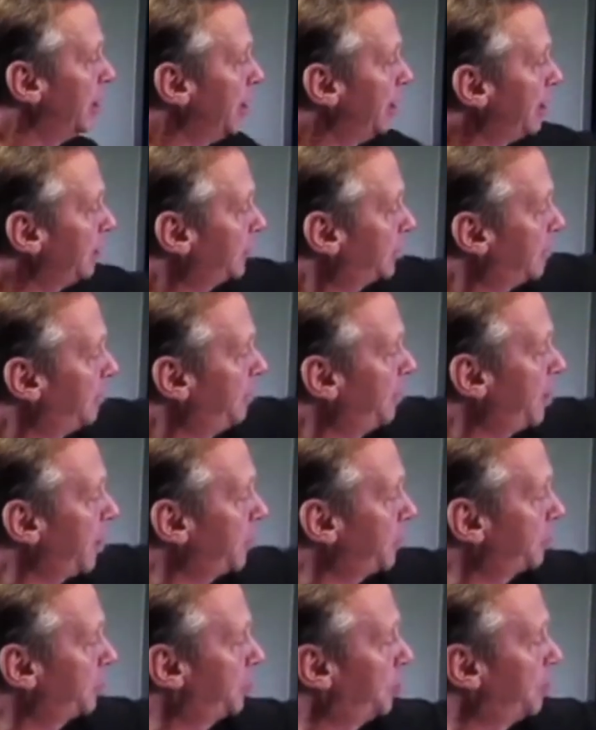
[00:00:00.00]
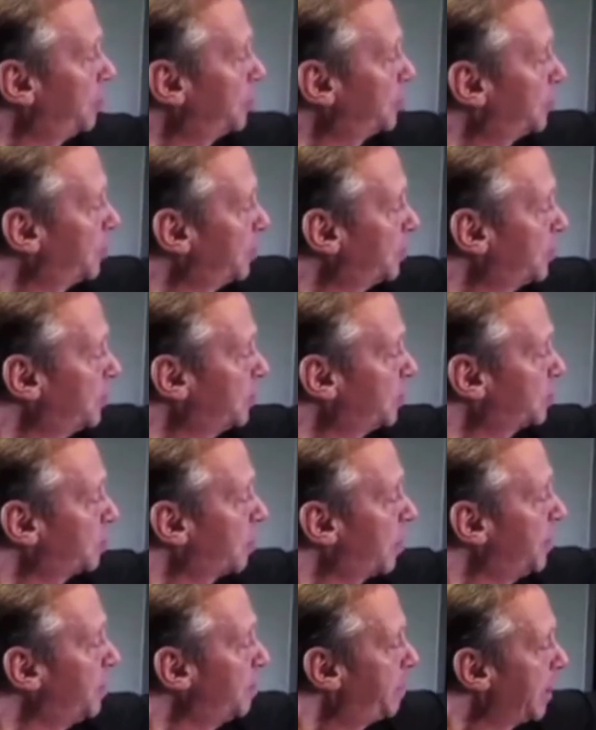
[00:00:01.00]
Now, some of the other tumors, for instance, this
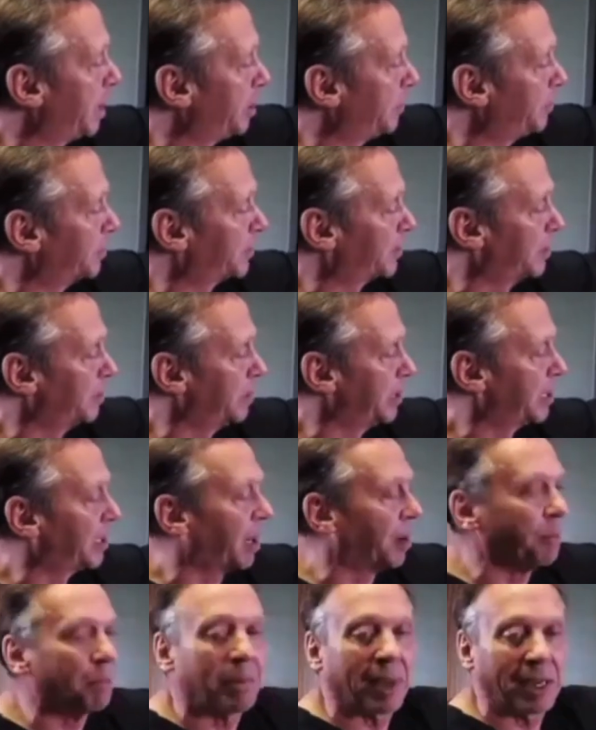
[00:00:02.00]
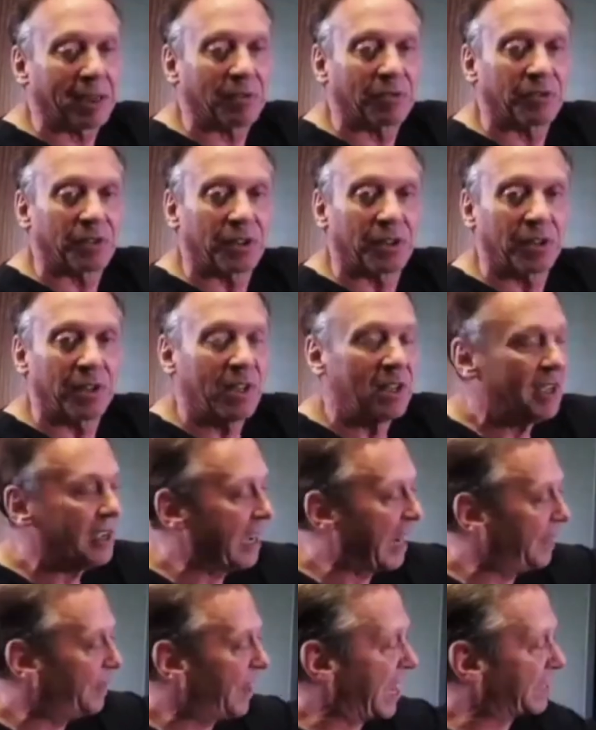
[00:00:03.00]
one in the pelvis, can become painful,
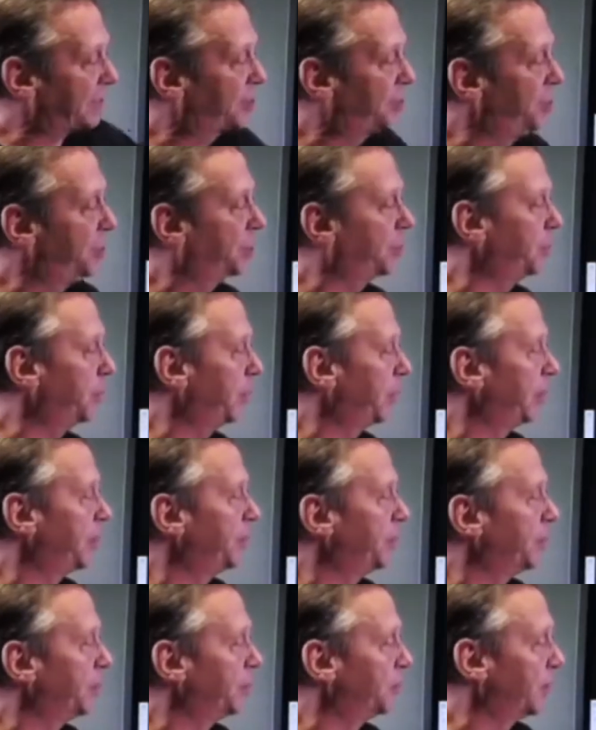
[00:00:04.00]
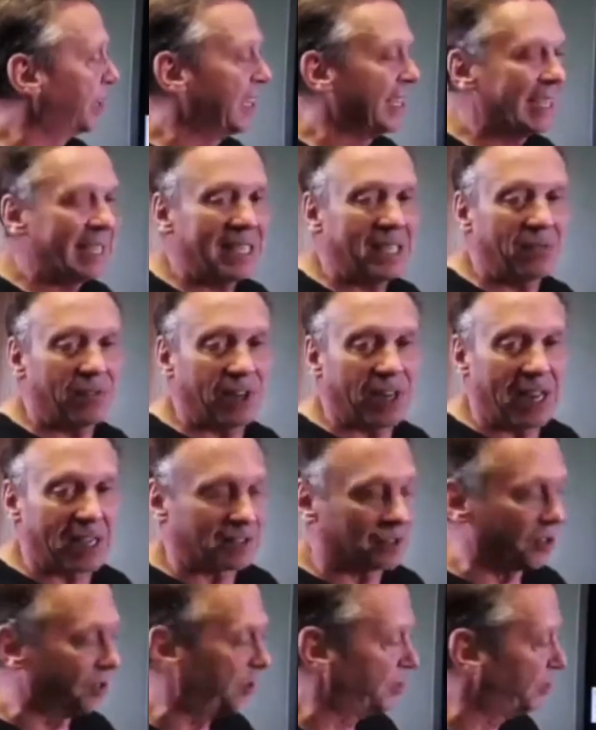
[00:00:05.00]
and that too could be removed even
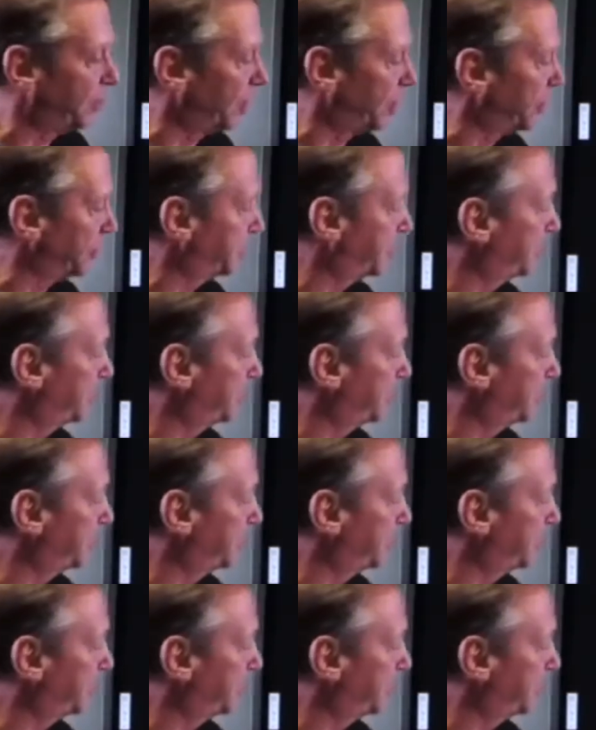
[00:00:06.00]
as an adult.